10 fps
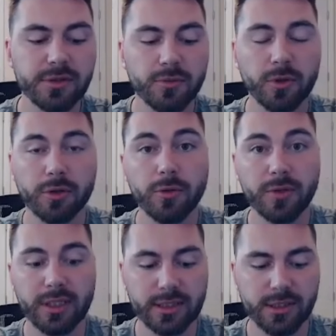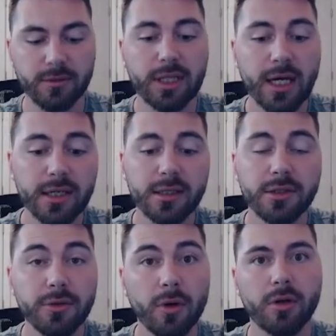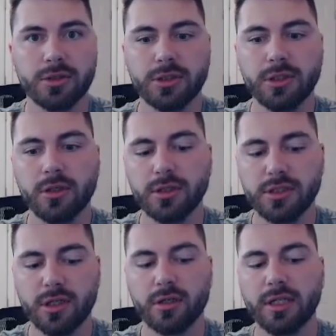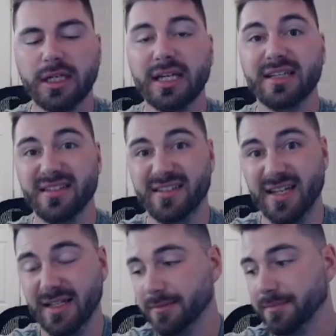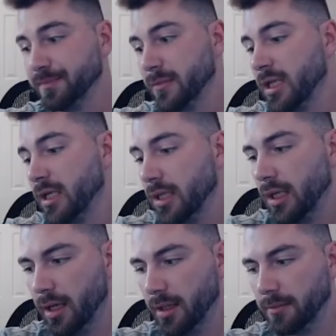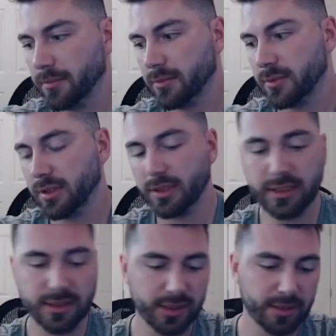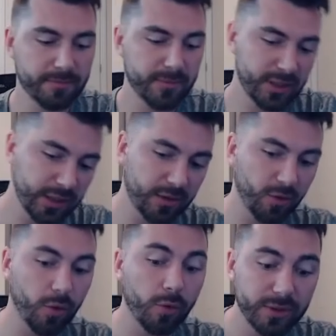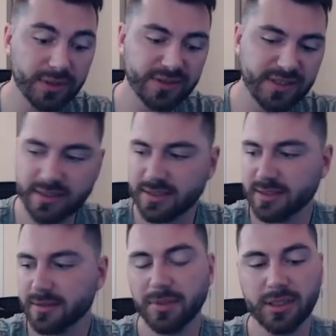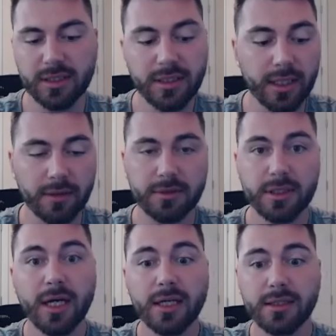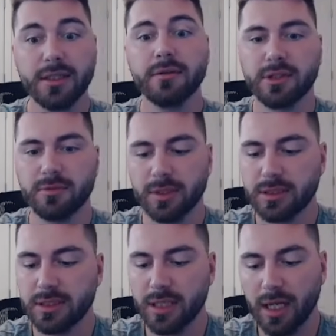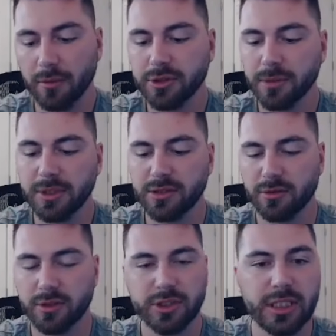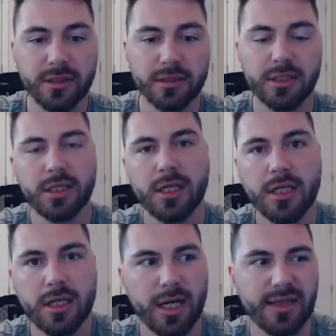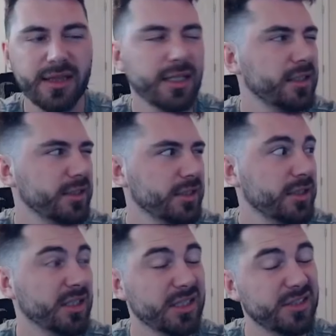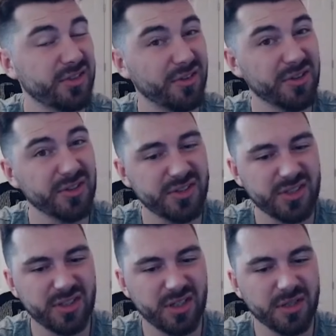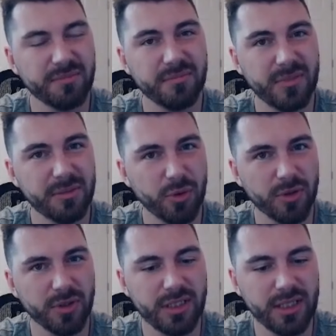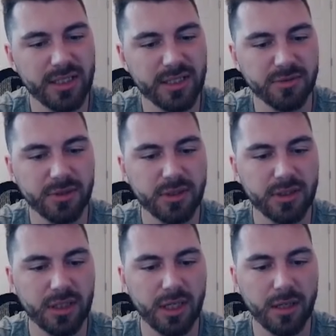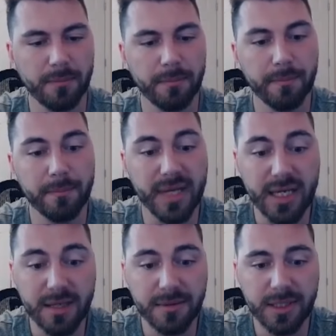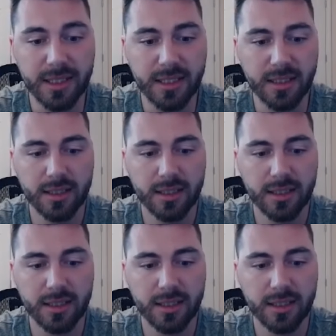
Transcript: some more cool things. So a lot of the new alternate arts are like insane. So these they're not older sets, but you know, they're not the newest ones. We'll jump into Sword and Shield. I think just the starters are important in this one. Maybe